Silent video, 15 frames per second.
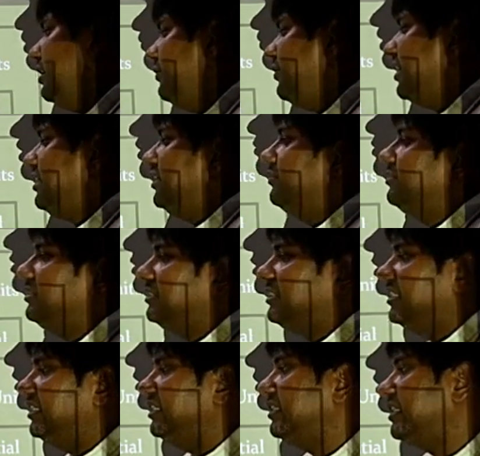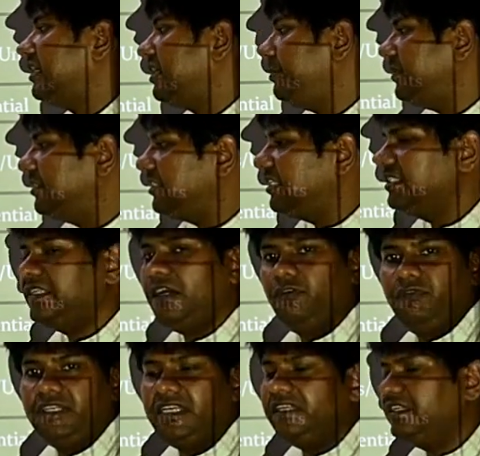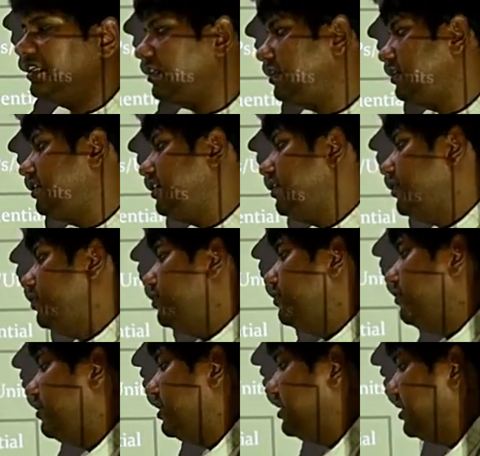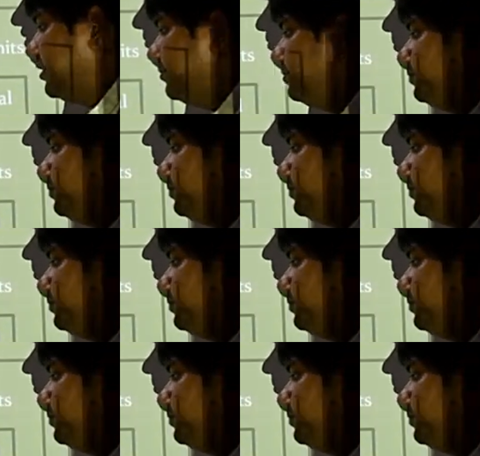effective C, the capacitance, how we can reduce, we will see.